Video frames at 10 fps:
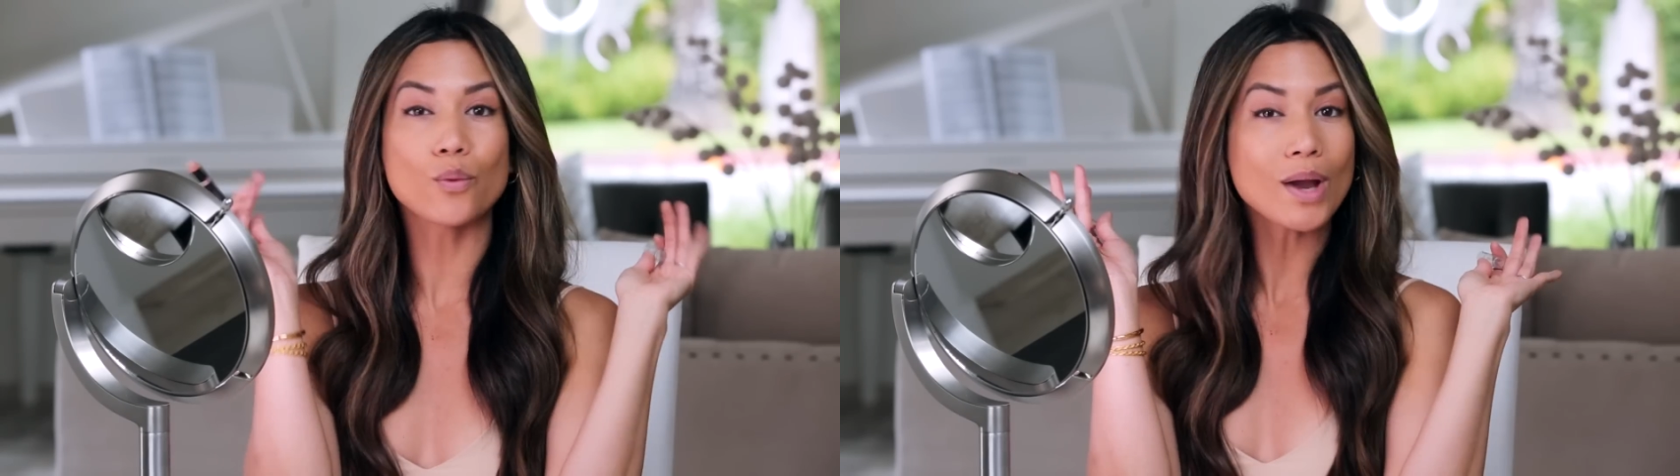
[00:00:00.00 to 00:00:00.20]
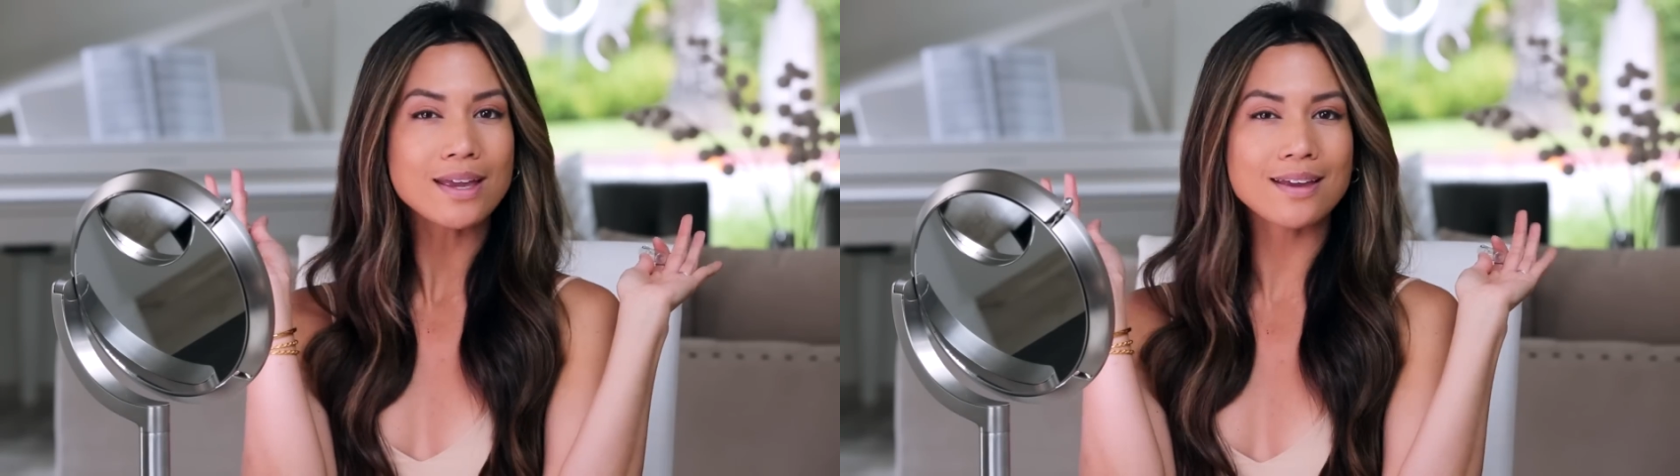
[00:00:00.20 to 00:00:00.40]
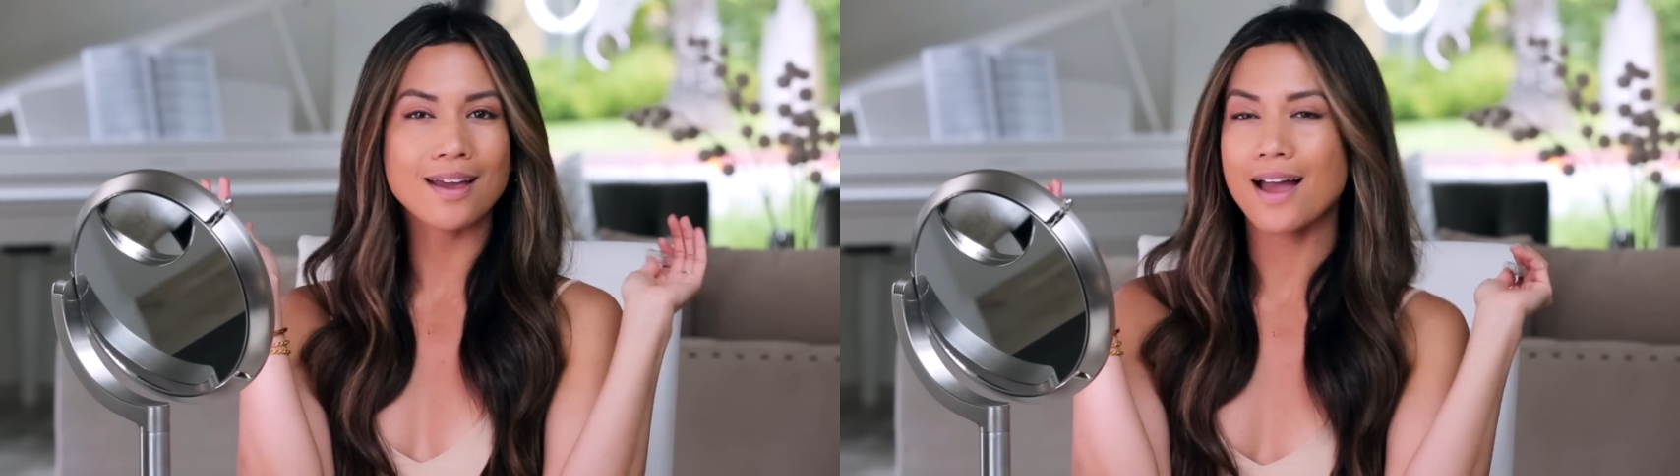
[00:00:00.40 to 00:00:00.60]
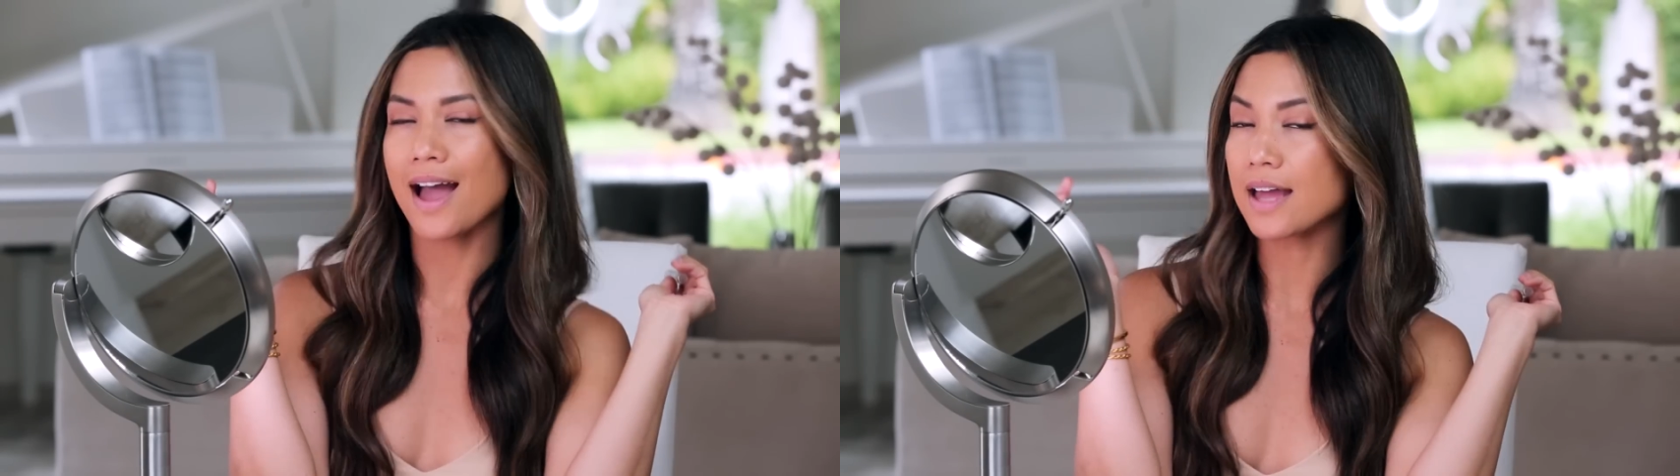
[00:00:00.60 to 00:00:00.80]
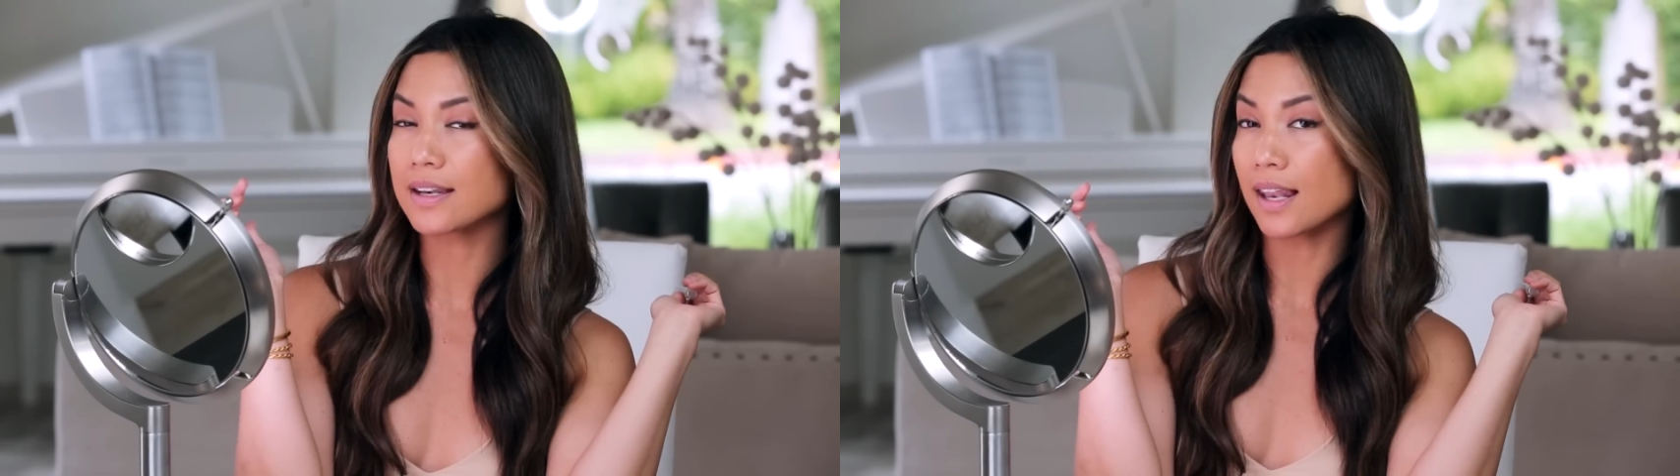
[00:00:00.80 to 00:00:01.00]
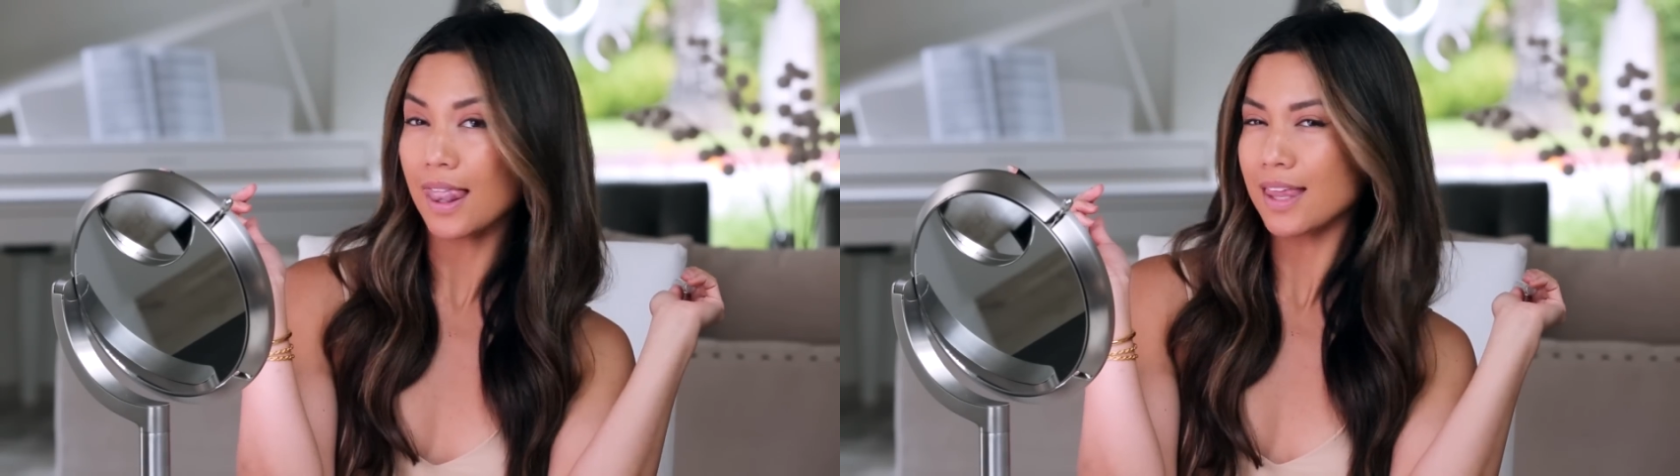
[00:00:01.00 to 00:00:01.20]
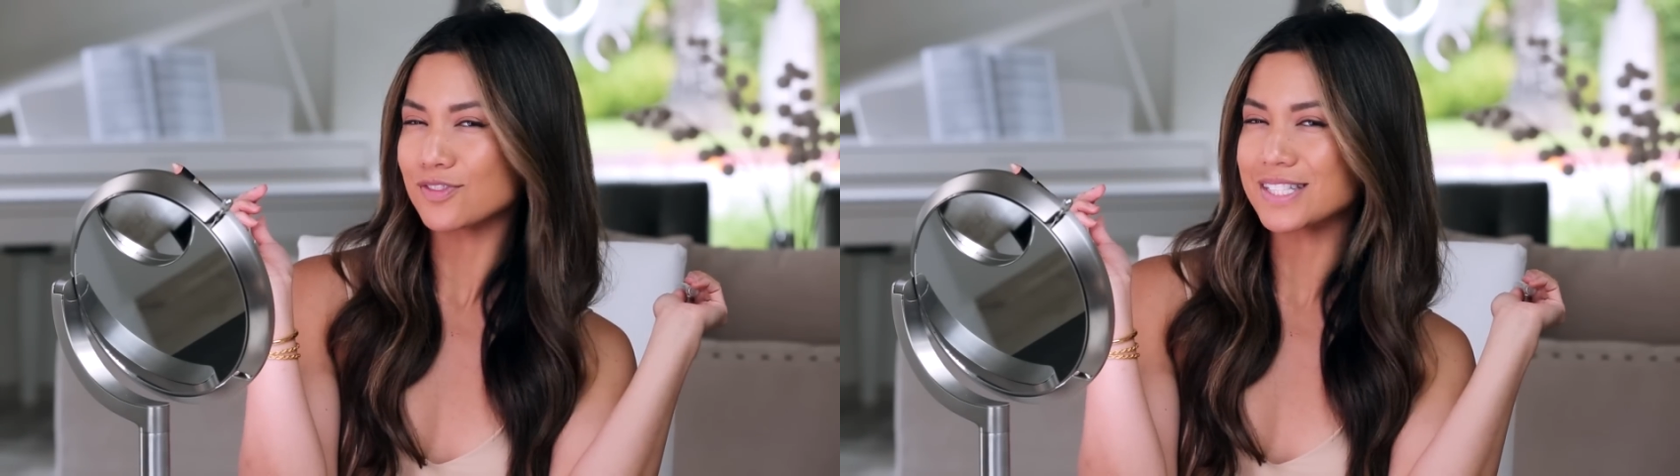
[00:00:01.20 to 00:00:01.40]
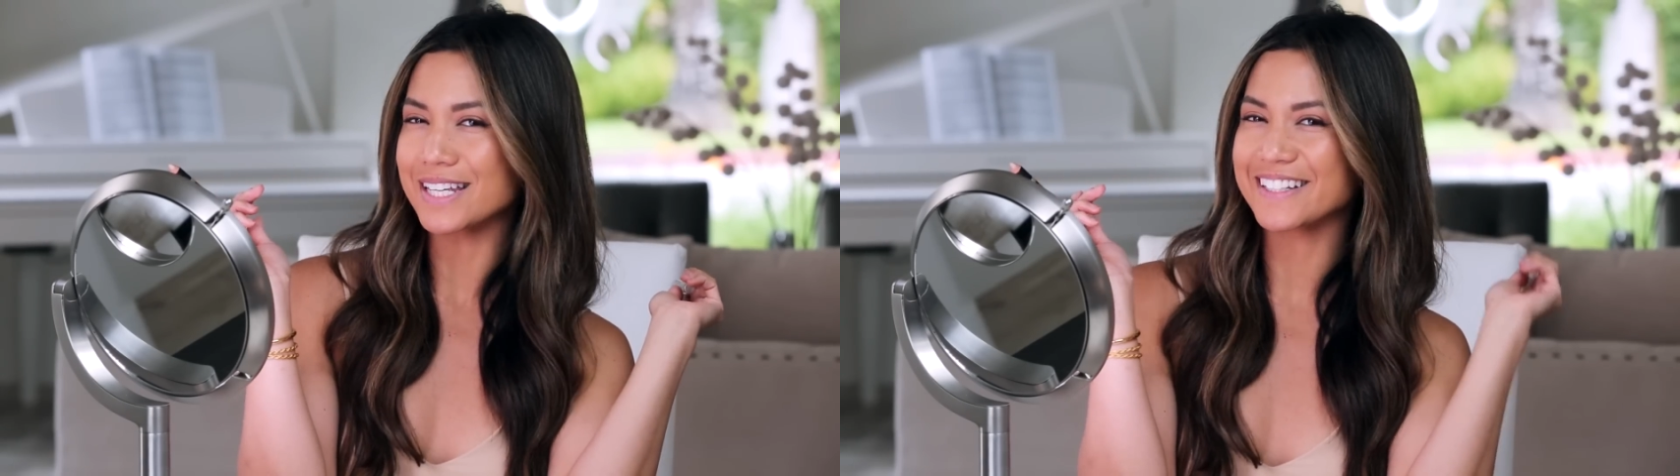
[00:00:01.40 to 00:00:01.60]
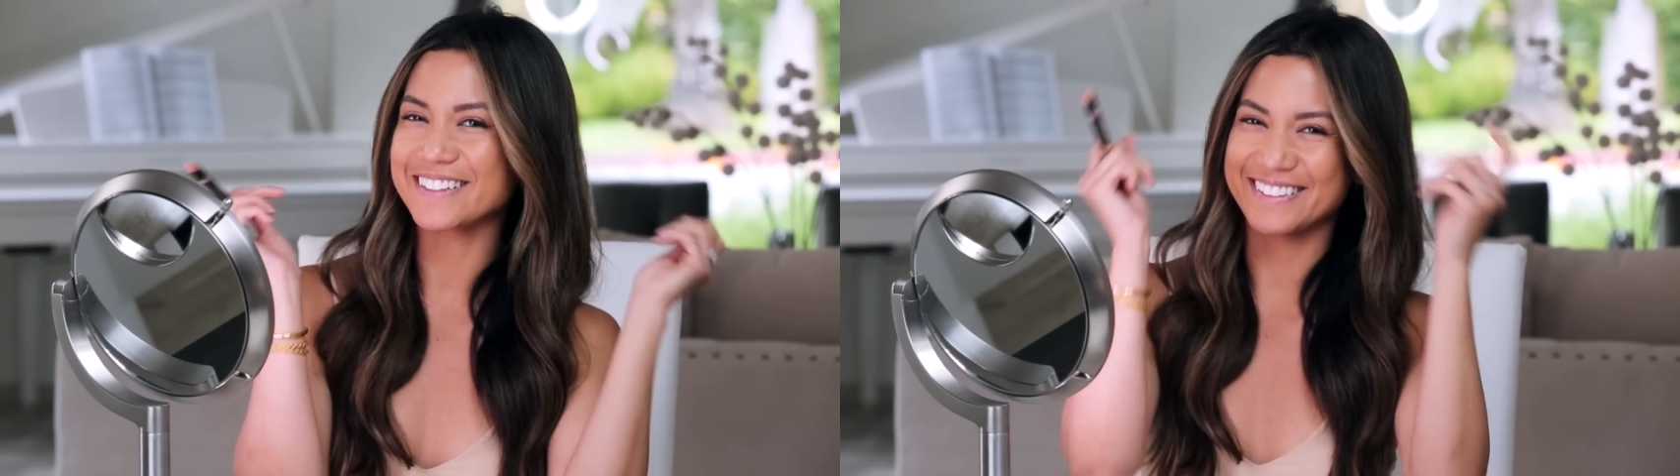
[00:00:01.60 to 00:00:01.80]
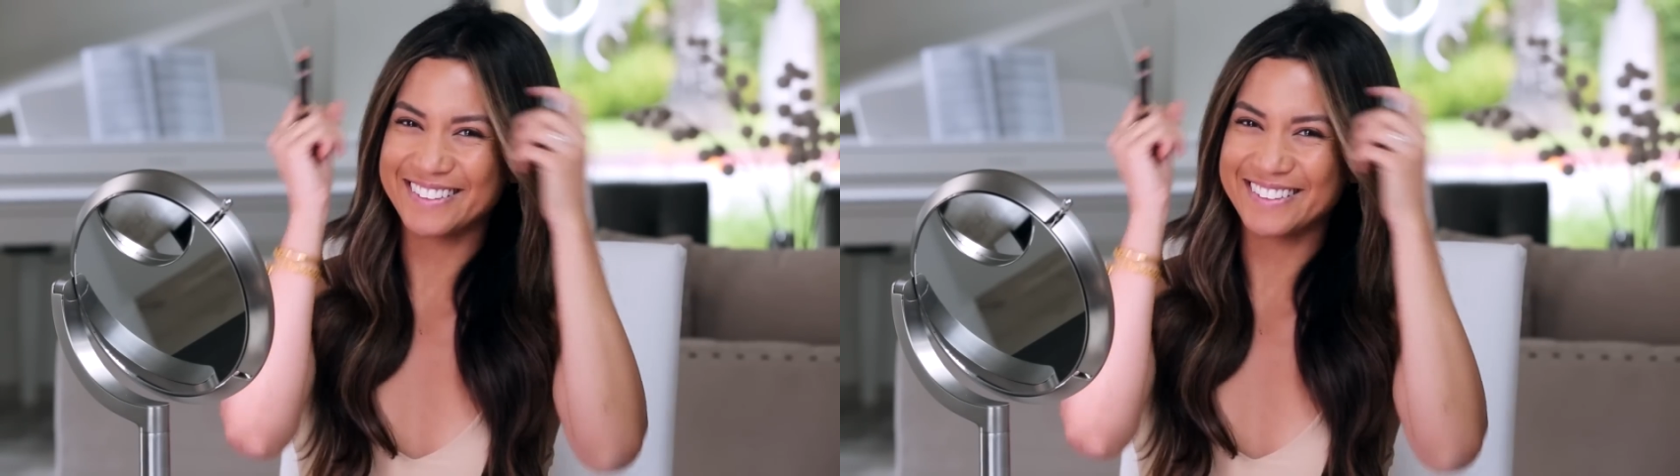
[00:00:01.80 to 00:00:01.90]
awake and lifted.